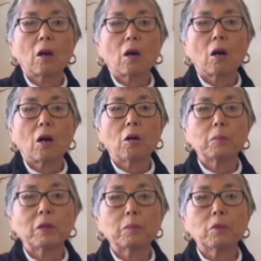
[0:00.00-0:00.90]
All
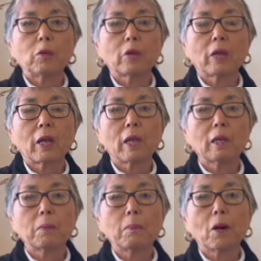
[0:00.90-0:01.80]
people were
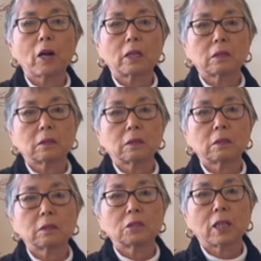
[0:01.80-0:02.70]
any part
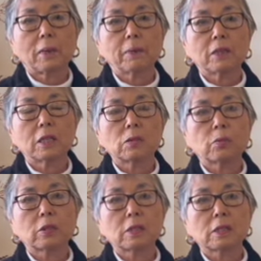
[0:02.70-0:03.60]
Japanese
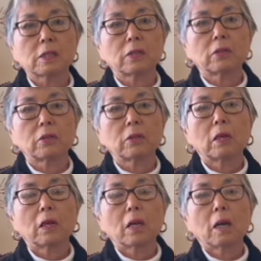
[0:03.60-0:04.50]
were considered
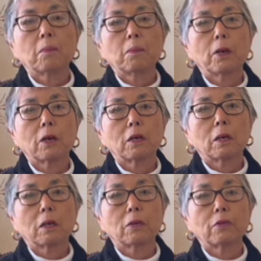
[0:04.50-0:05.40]
part
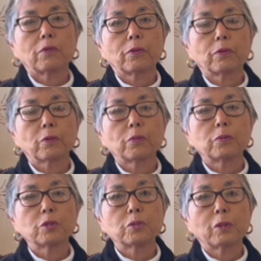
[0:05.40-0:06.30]
of the group
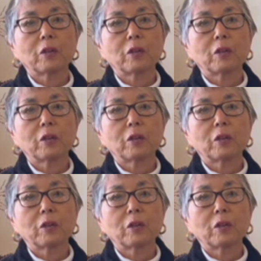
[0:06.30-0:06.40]
to be